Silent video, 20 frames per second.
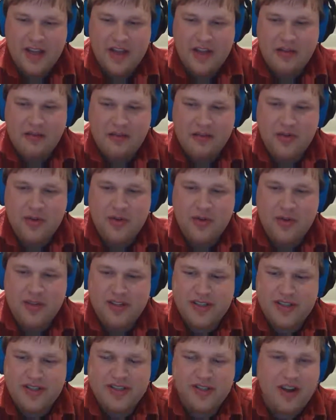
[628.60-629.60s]
and the moon
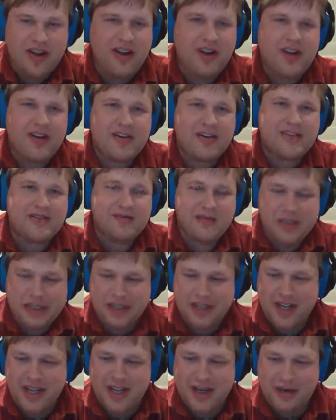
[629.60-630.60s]
and stars of
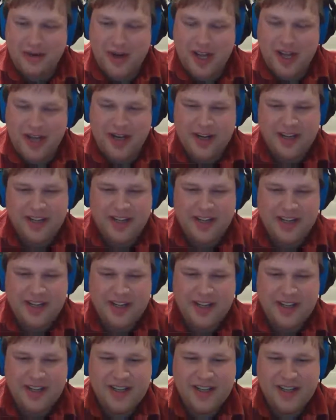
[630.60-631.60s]
which I had read.
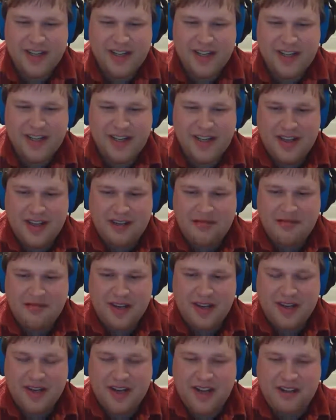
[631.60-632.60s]

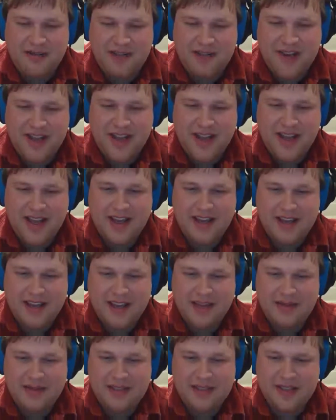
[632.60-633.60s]
But on every hand
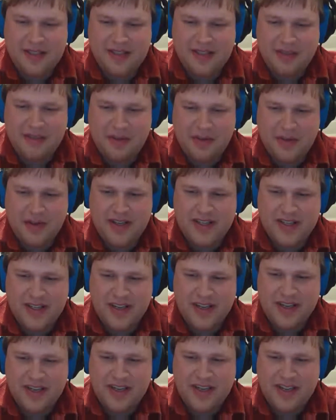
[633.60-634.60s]
I was
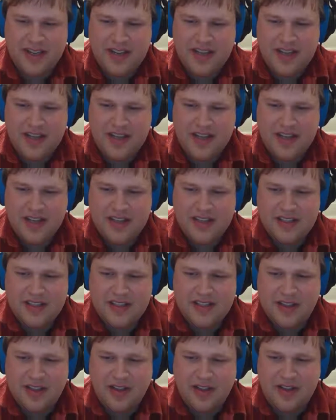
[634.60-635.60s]
disappointed,
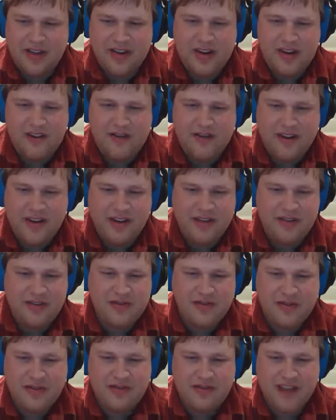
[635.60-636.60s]
since all that I
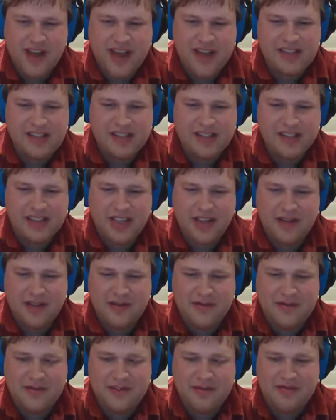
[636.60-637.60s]
found were vast
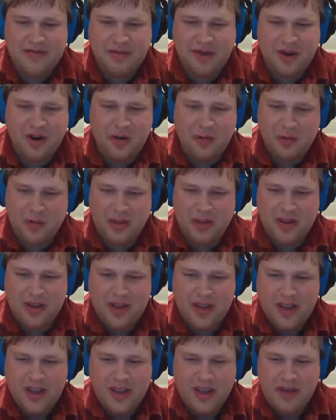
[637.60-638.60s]
shelves of marble,
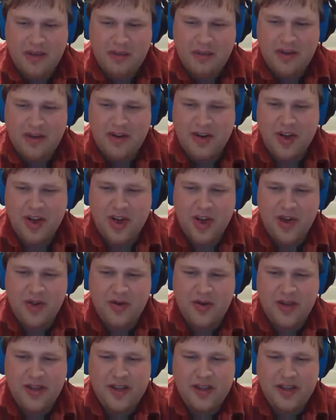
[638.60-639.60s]
bearing
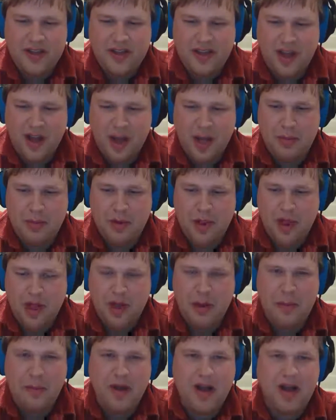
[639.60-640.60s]
odious
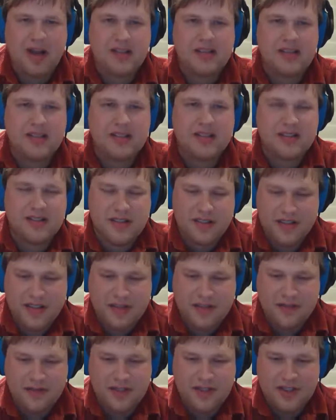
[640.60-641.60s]
oblong boxes
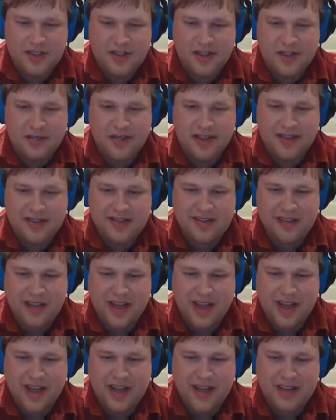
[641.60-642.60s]
of disturbing
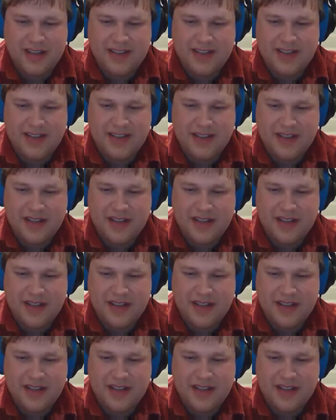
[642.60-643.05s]
size.